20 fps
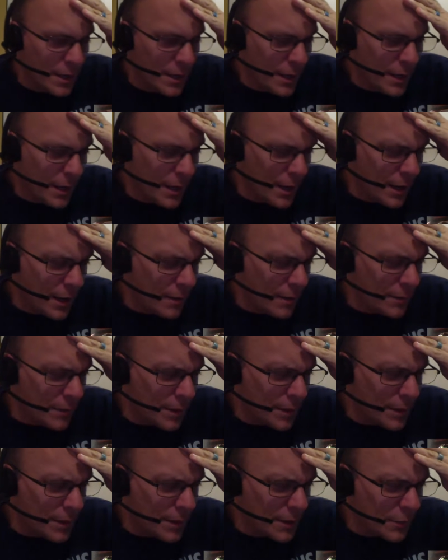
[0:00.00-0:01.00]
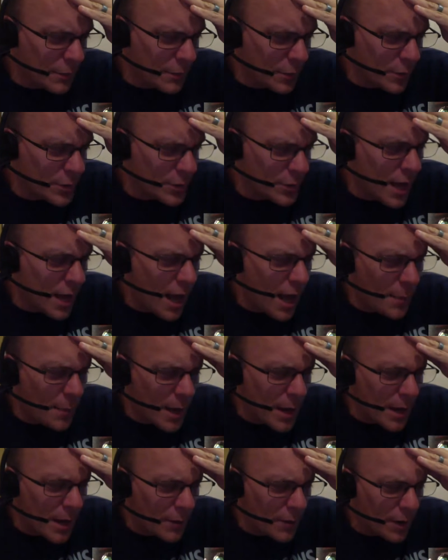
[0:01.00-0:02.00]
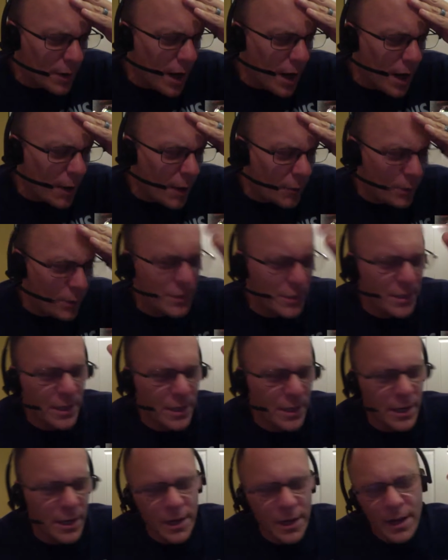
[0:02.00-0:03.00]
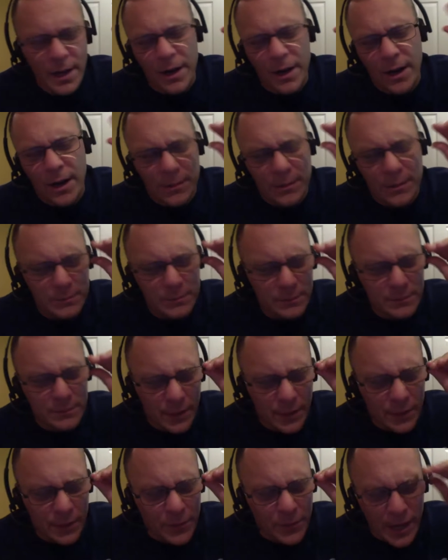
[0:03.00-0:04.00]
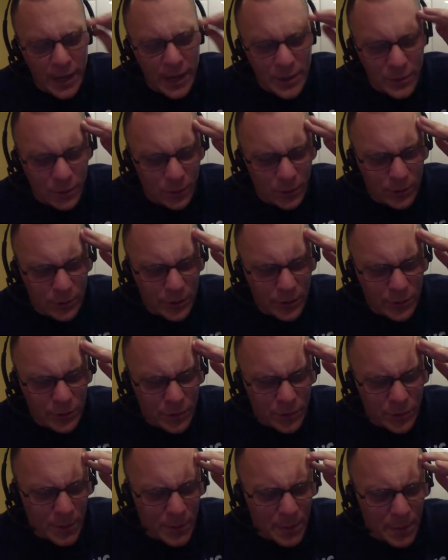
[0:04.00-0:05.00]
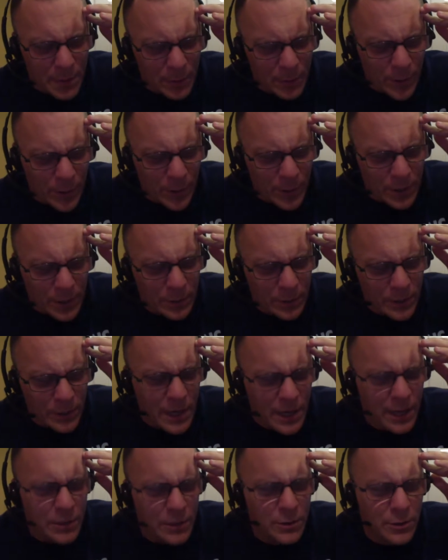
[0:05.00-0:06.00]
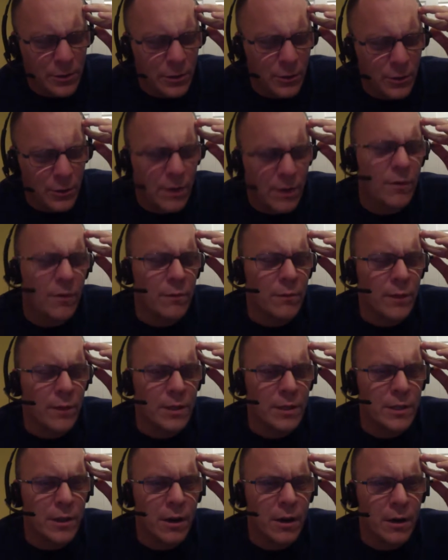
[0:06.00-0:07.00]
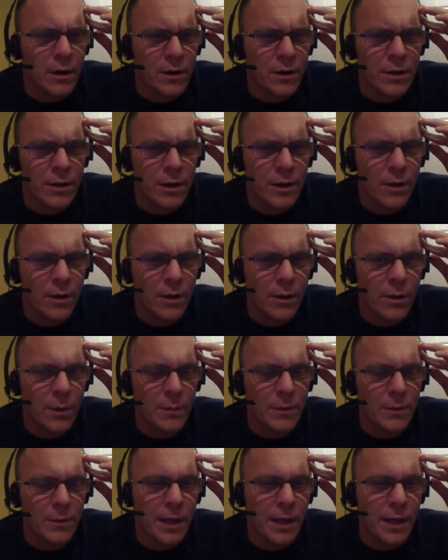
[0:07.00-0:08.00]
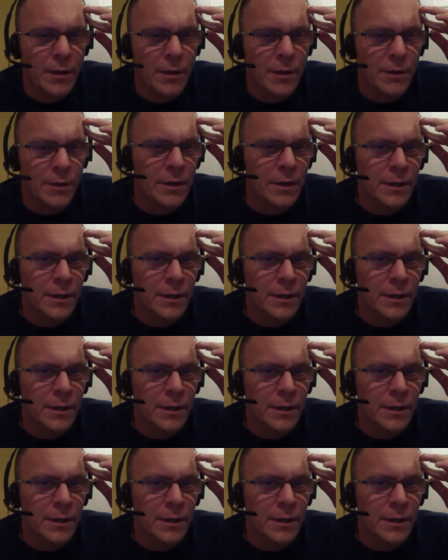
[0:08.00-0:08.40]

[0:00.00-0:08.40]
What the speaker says: I think the first copy I ever got was, I don't know if you guys are old enough to remember when you would take two different VCRs and hook them up together.